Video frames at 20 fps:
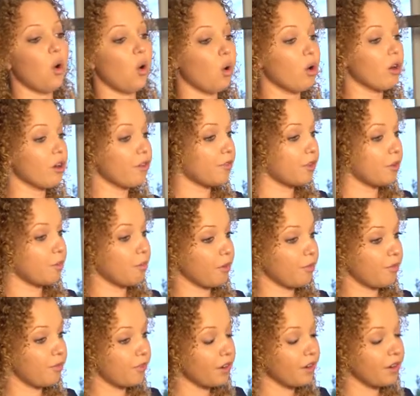Or if you
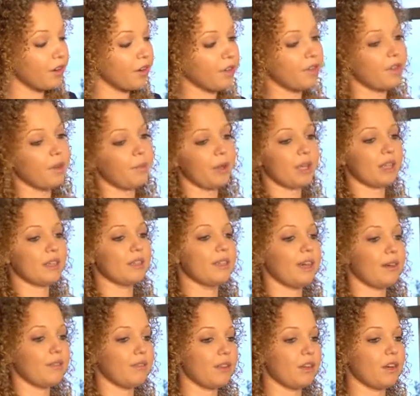prefer, then we can
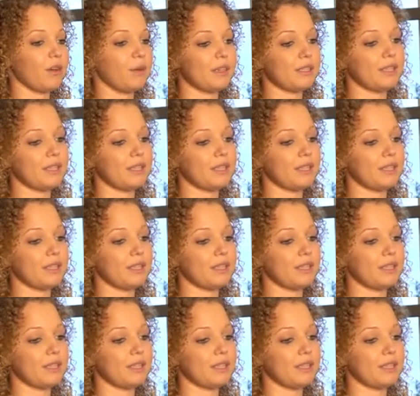definitely go